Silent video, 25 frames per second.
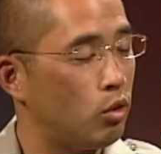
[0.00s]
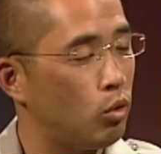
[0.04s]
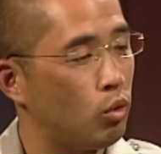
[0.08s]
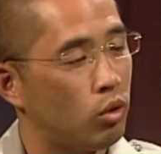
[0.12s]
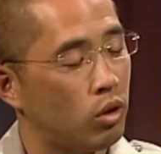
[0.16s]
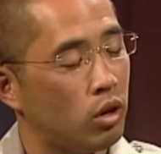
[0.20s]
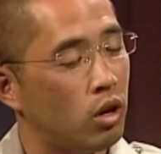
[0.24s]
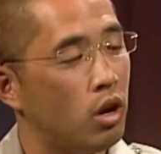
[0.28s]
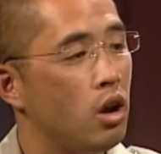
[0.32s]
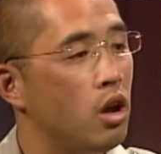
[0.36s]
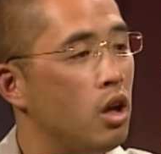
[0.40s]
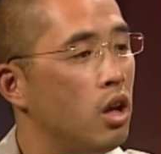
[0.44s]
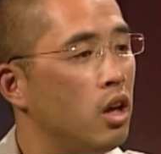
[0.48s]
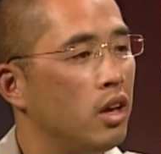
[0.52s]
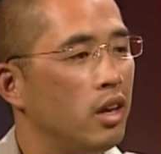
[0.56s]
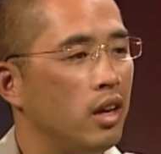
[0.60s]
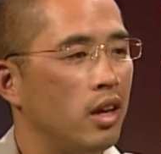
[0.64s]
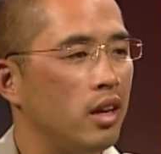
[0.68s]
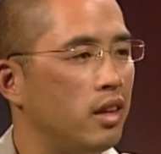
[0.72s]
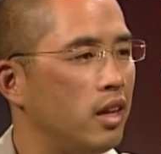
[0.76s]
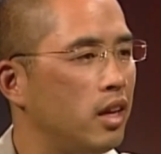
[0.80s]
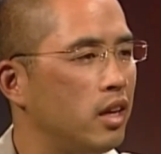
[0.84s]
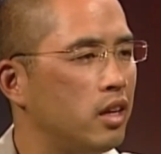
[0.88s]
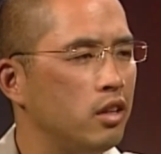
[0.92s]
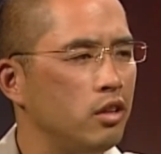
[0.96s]
or
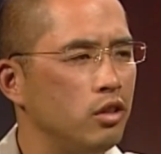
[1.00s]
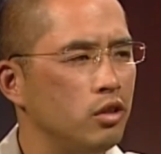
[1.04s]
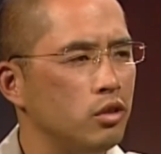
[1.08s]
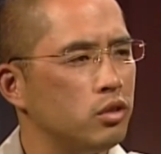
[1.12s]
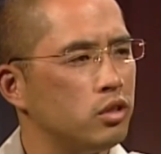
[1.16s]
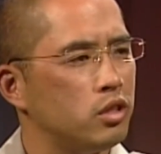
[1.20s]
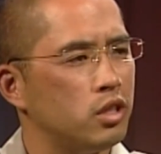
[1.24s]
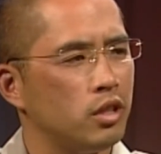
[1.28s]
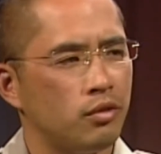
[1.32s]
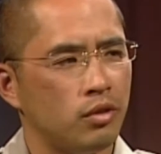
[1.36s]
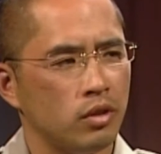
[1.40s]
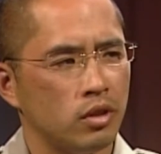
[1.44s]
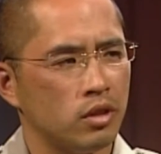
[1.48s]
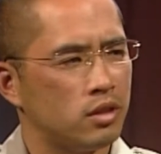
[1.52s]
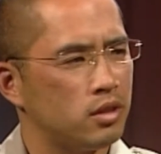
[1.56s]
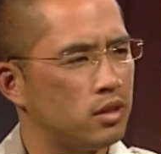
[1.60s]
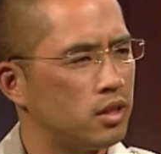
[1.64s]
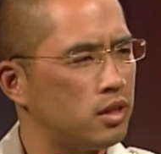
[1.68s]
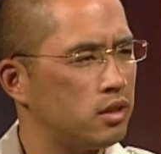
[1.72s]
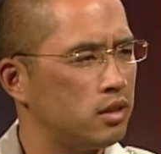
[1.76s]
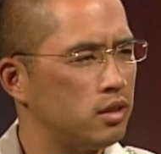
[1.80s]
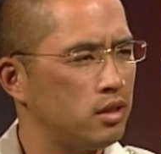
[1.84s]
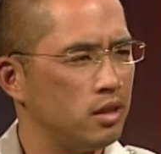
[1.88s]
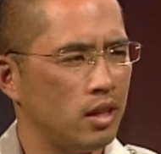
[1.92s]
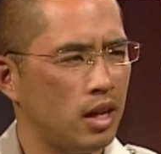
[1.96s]
and they can use different
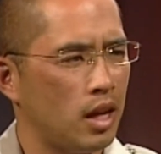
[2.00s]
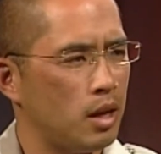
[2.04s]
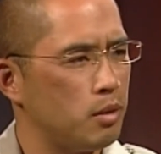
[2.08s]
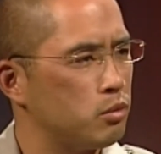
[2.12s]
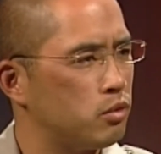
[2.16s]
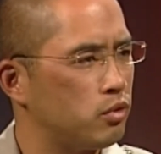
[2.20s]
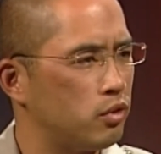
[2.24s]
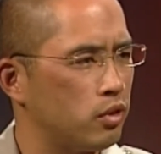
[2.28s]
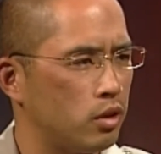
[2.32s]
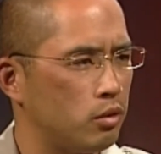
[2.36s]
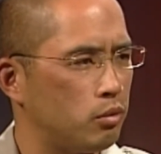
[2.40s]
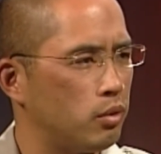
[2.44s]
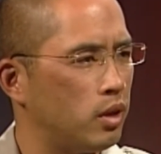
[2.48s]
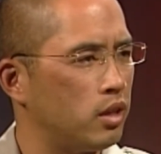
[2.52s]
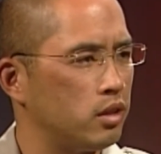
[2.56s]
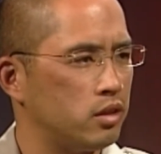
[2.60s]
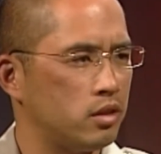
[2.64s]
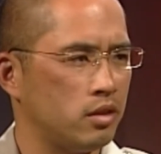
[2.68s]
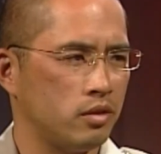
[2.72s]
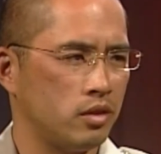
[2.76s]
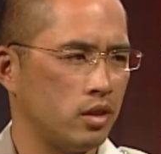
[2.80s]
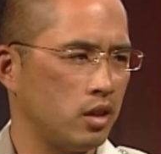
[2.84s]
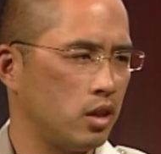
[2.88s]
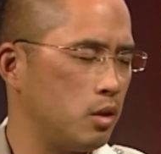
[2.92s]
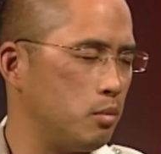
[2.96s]
names for the
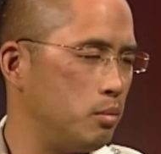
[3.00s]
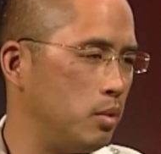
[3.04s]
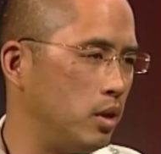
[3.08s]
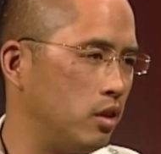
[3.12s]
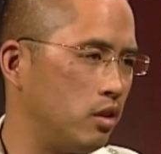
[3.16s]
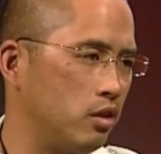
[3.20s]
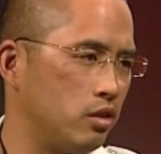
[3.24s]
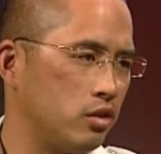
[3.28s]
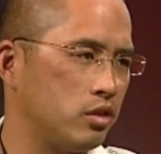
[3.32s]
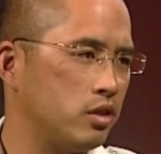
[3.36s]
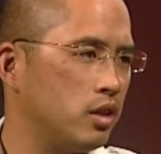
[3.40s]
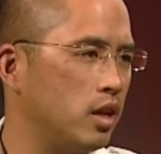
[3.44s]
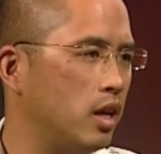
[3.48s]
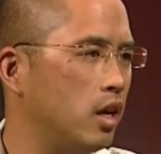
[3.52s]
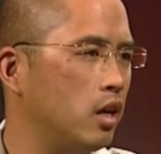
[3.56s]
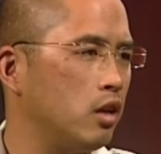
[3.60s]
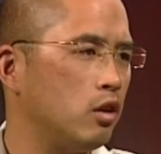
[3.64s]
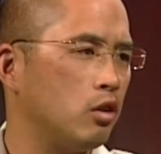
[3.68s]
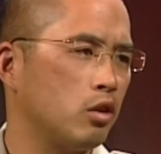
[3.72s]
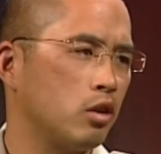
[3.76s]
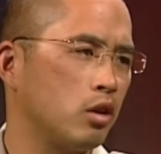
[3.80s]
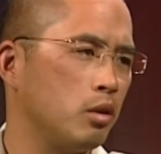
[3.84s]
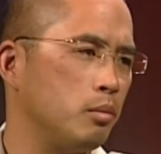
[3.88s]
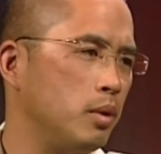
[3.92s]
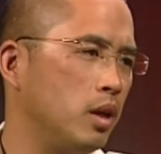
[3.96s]
relatives. It could be their son
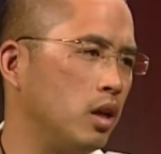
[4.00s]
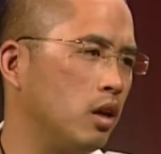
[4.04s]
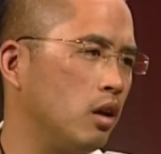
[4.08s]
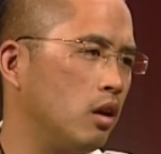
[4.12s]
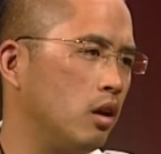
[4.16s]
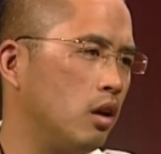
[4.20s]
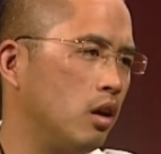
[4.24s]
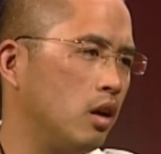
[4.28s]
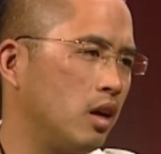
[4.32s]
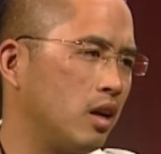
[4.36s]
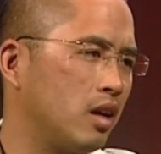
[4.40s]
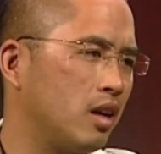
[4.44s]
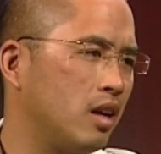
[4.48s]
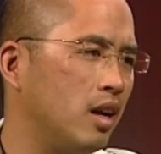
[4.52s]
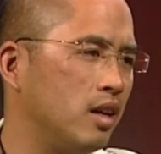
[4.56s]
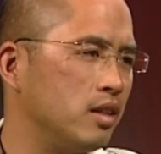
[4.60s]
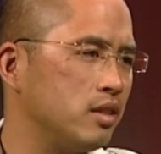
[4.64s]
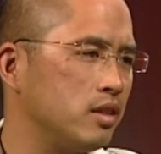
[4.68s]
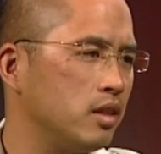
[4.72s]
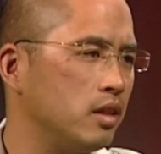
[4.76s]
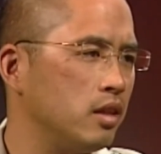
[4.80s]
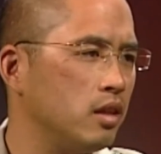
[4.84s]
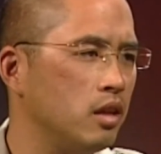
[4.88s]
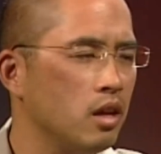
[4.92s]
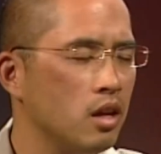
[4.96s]
or it could be a, a
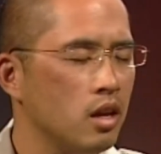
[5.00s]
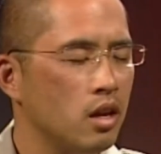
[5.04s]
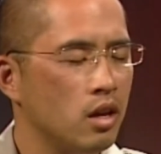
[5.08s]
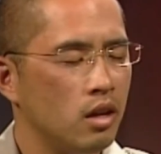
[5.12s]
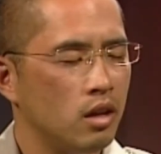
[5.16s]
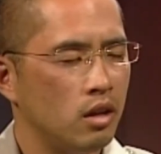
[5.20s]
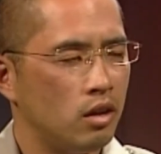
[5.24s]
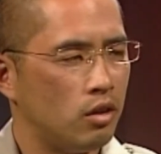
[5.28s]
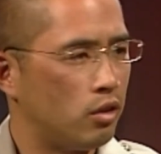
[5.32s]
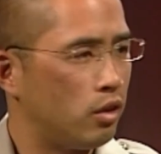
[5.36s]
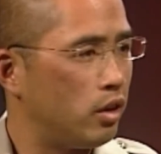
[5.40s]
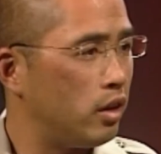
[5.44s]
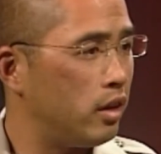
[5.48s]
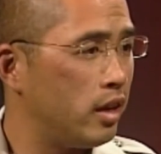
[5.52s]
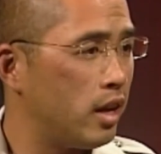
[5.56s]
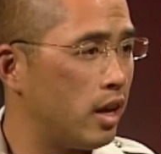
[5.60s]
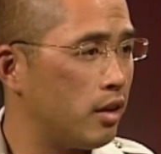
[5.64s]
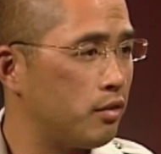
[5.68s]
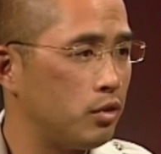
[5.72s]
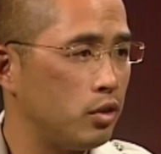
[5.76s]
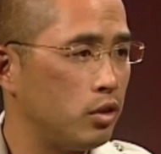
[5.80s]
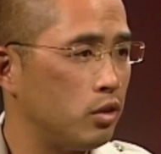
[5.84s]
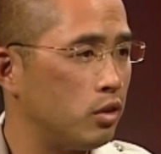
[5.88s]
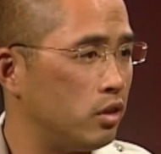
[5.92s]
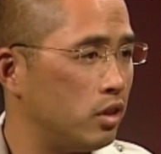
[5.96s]
cousin or a
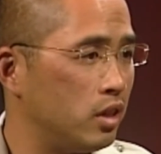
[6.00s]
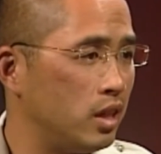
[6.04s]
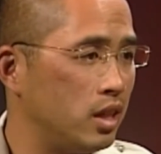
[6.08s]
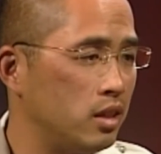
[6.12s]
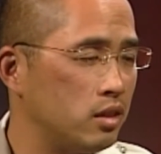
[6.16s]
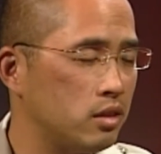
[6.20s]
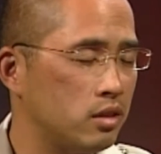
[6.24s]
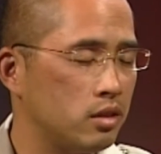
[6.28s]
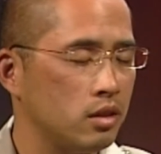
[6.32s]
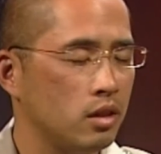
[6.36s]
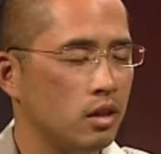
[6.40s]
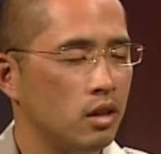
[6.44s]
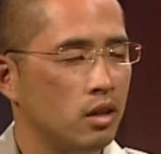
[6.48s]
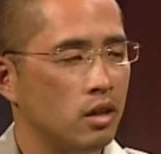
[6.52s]
nephew or niece.